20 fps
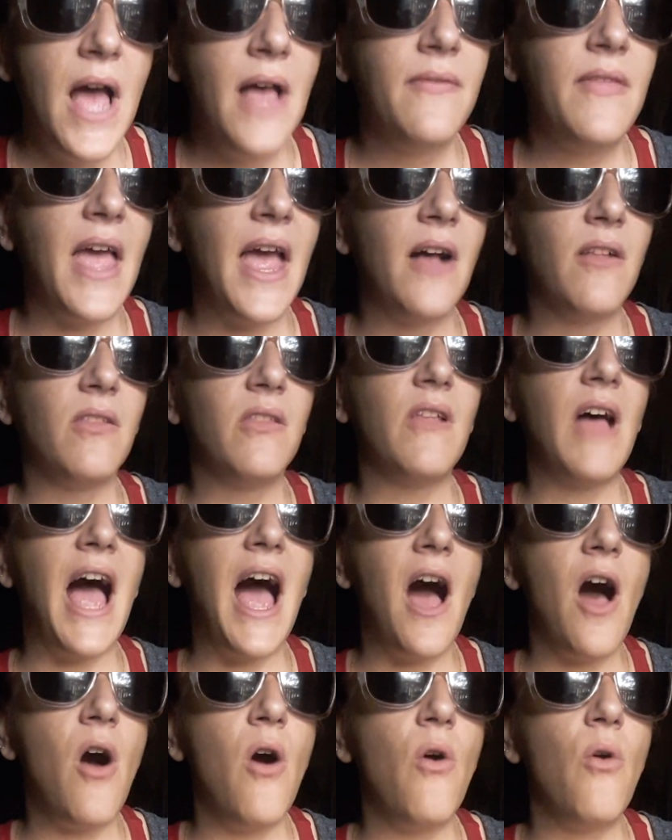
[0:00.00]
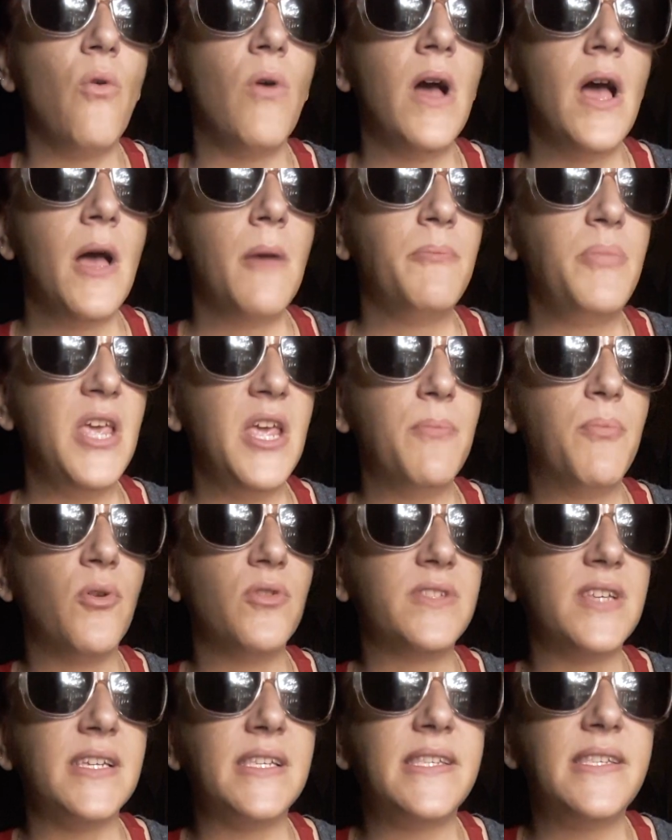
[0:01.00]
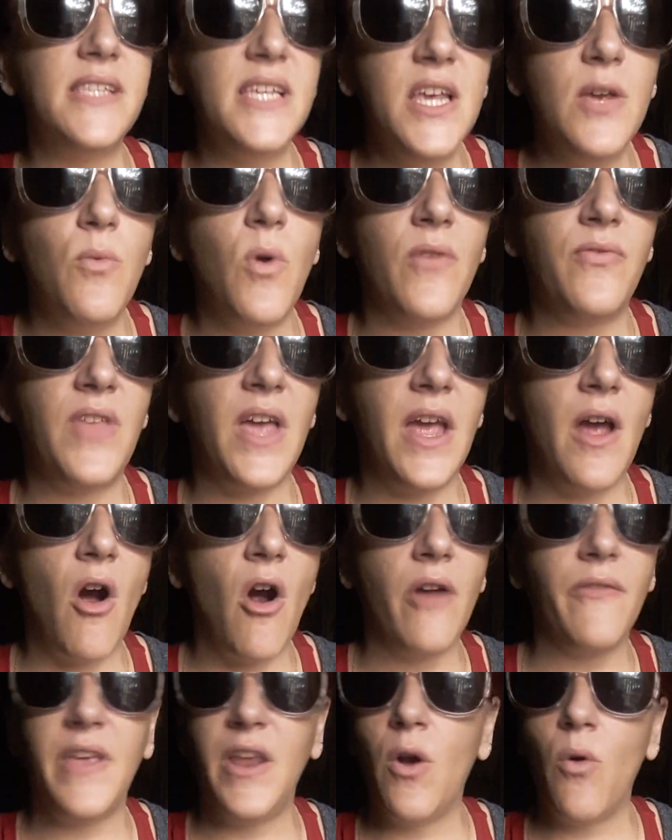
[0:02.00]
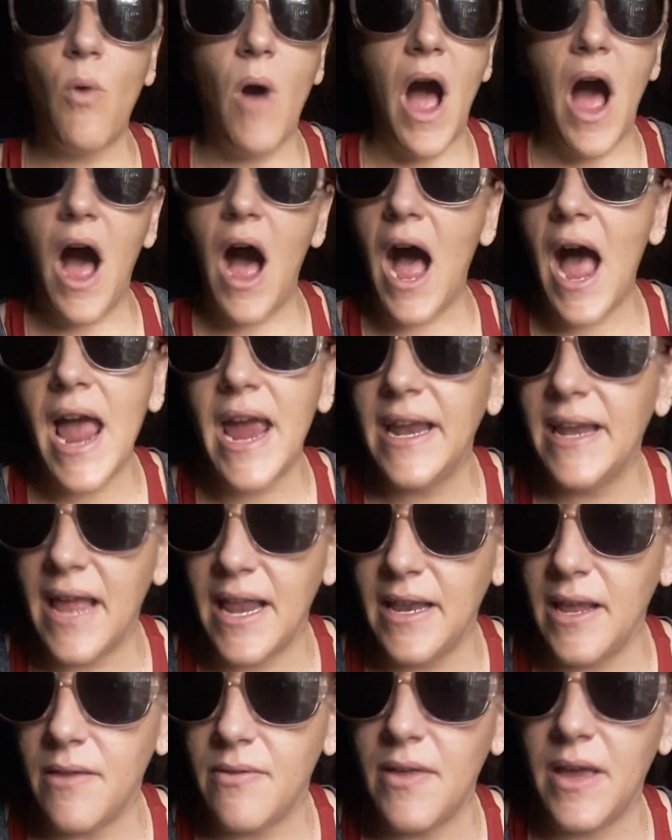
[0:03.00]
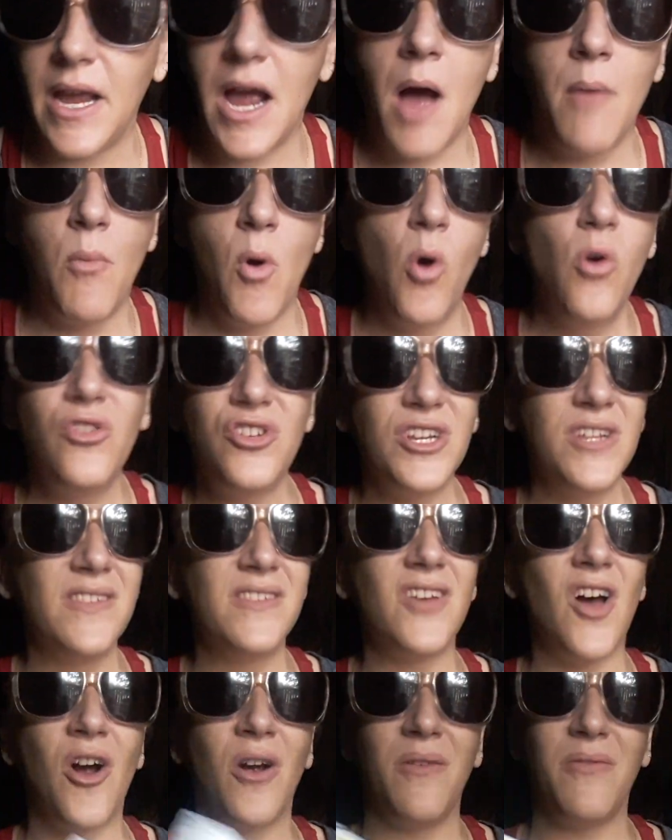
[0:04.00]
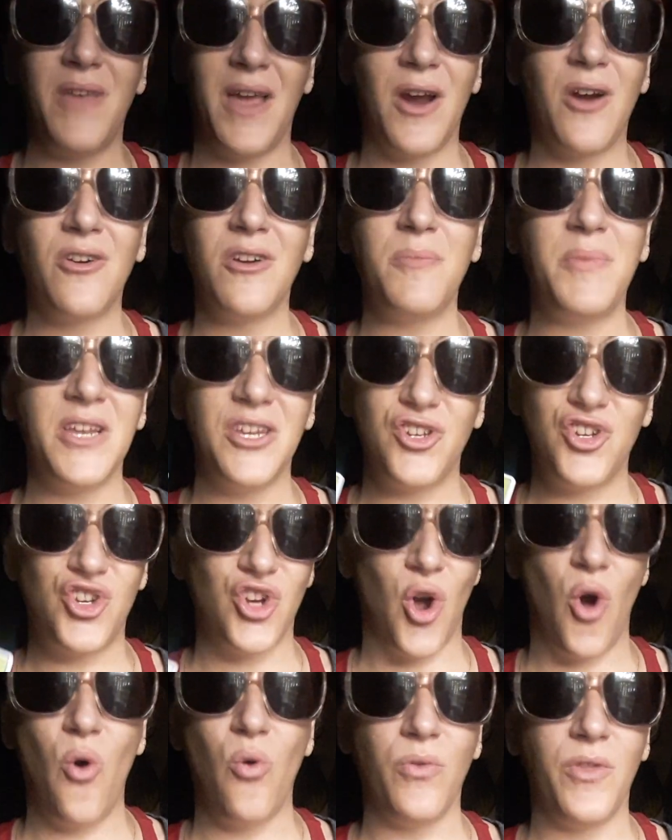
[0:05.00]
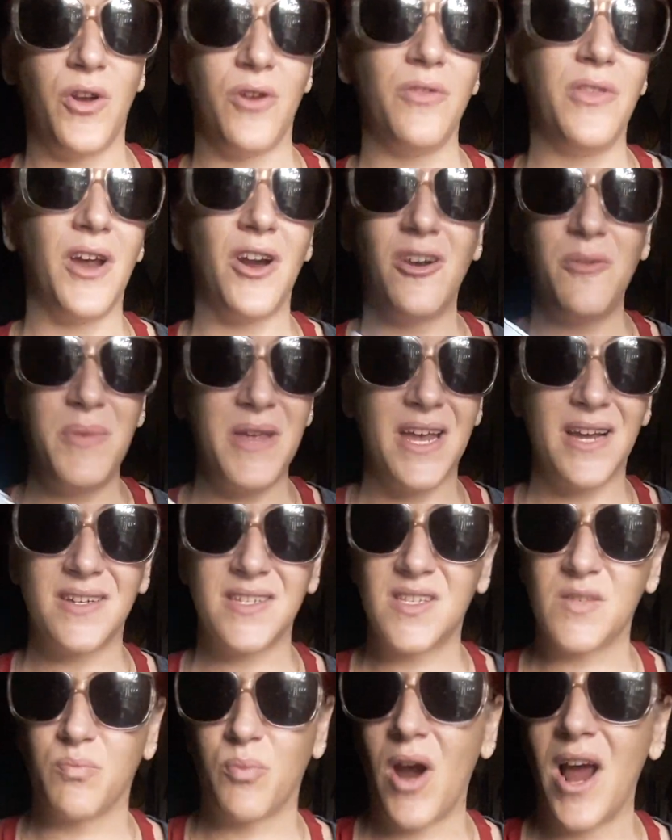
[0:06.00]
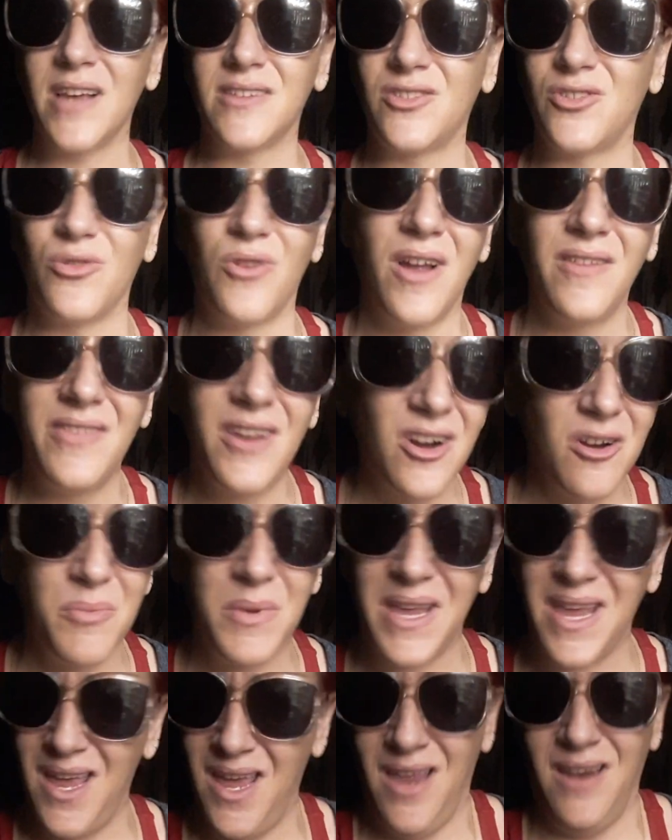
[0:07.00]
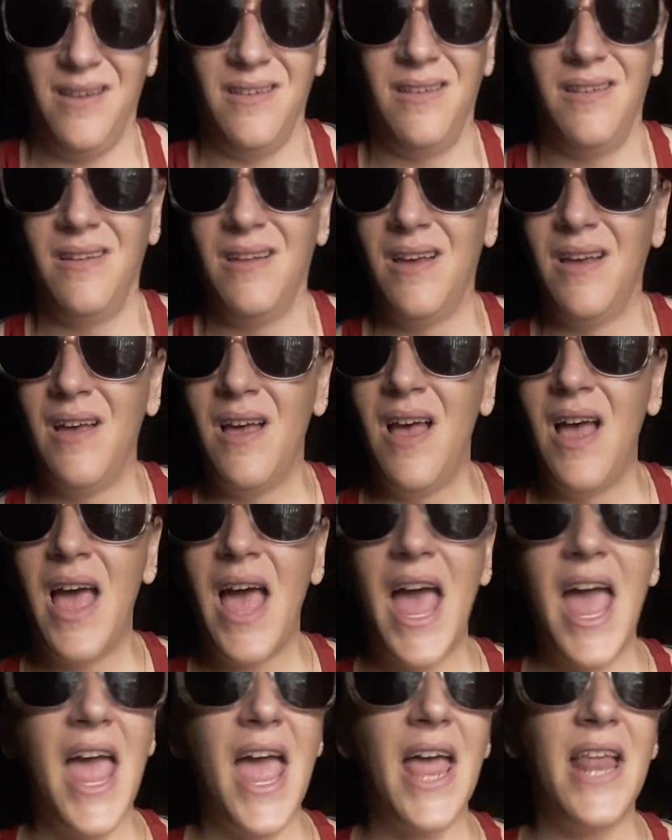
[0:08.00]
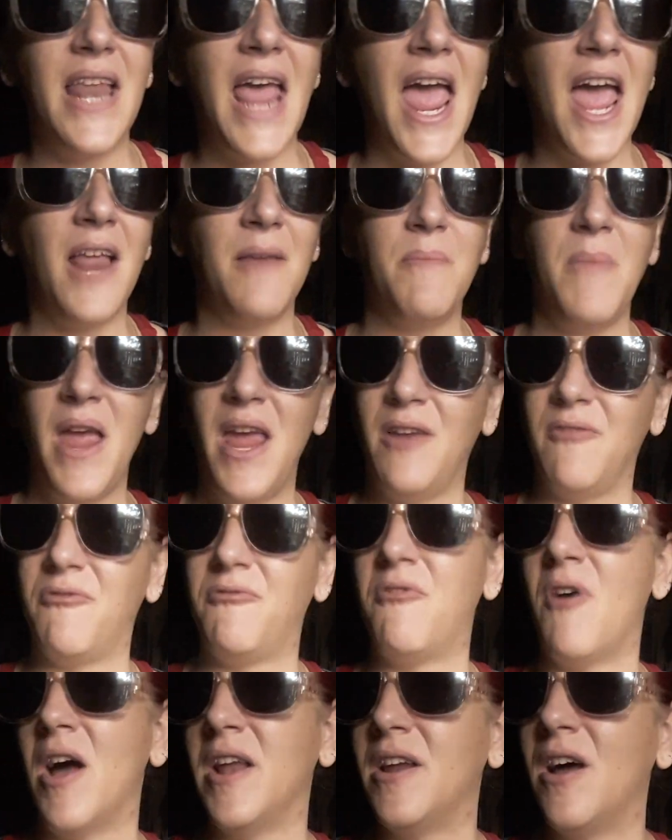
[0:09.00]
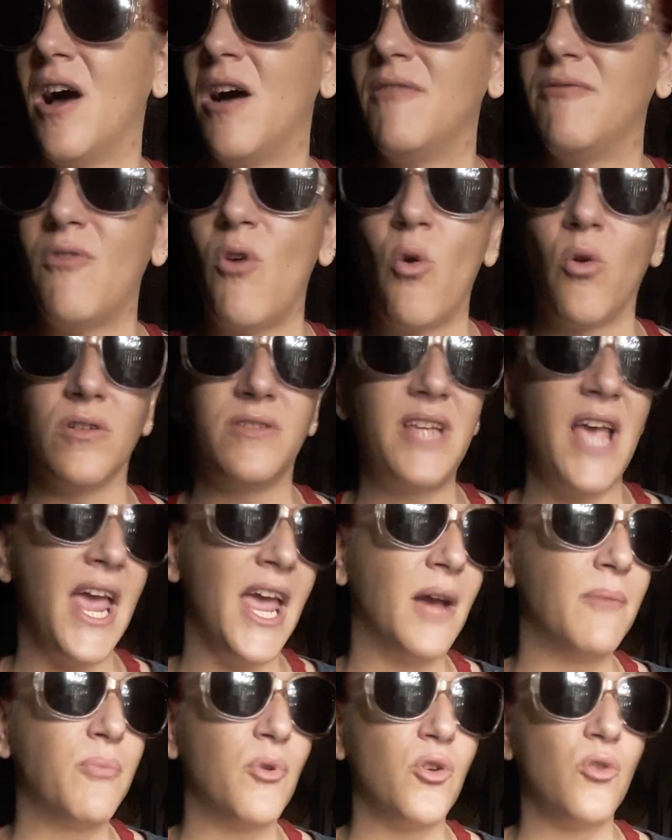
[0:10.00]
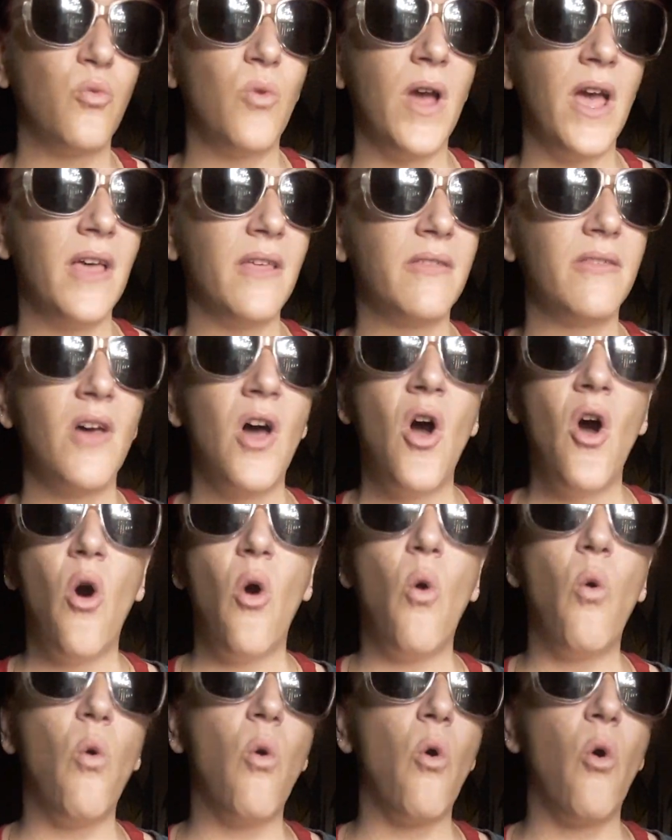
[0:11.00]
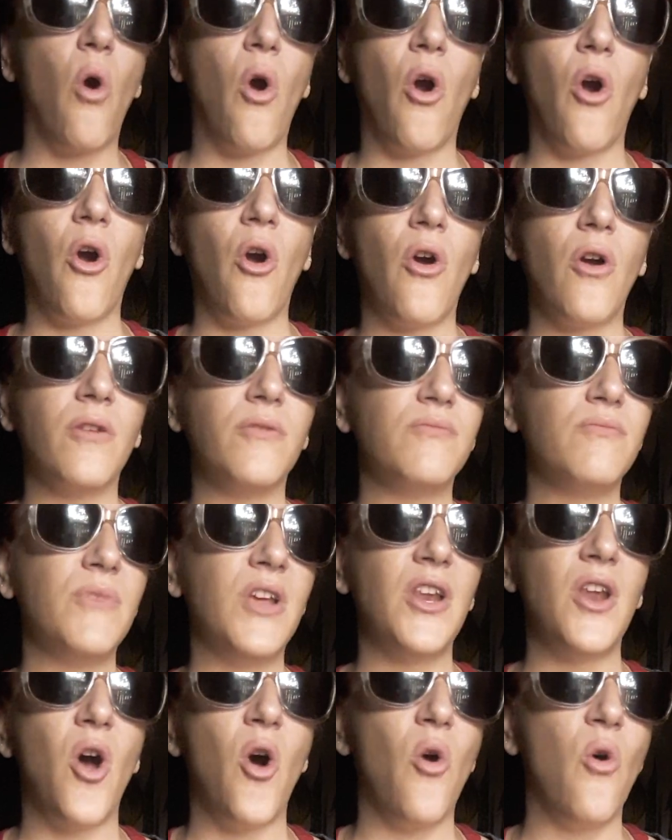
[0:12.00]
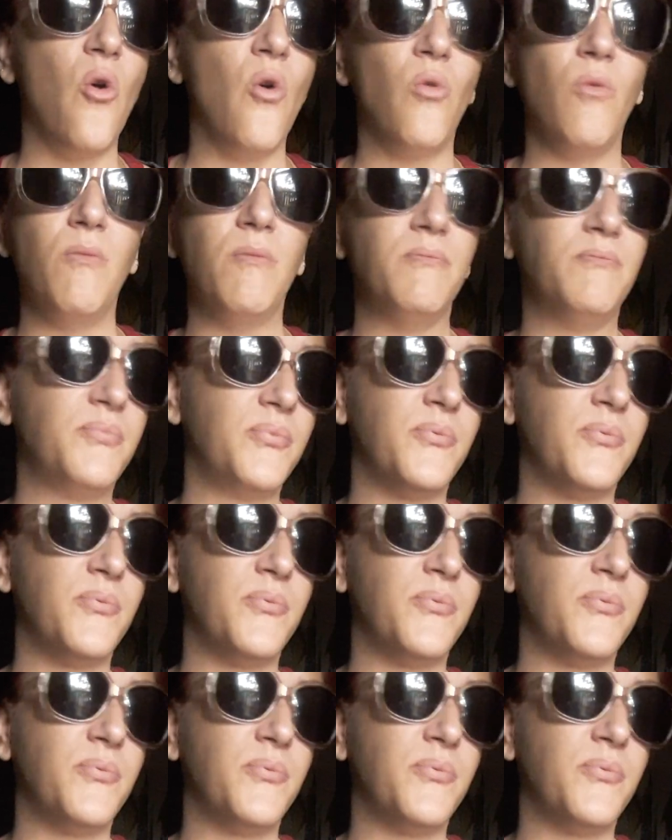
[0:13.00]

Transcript: They allow people to see what they are. They don't hide anything. Emotions are there to be shown. They're there to be expressed. They're not there to be hidden and made fun of or tampered with or, you know,